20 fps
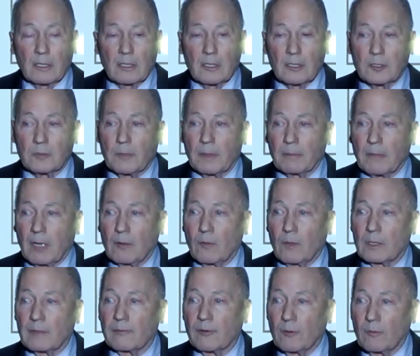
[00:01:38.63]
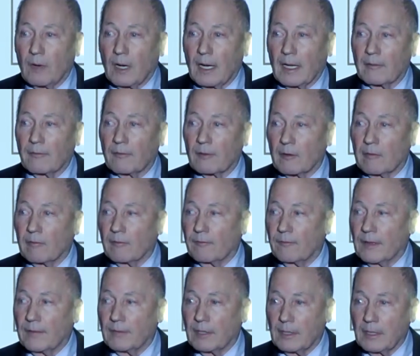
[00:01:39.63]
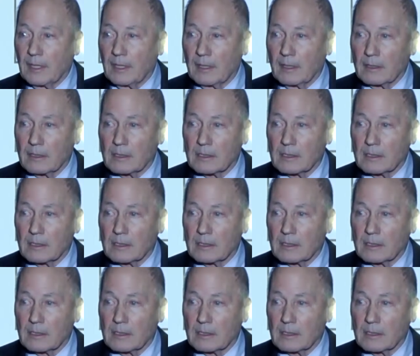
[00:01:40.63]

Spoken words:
who's been my wonderful wife for over 50 years.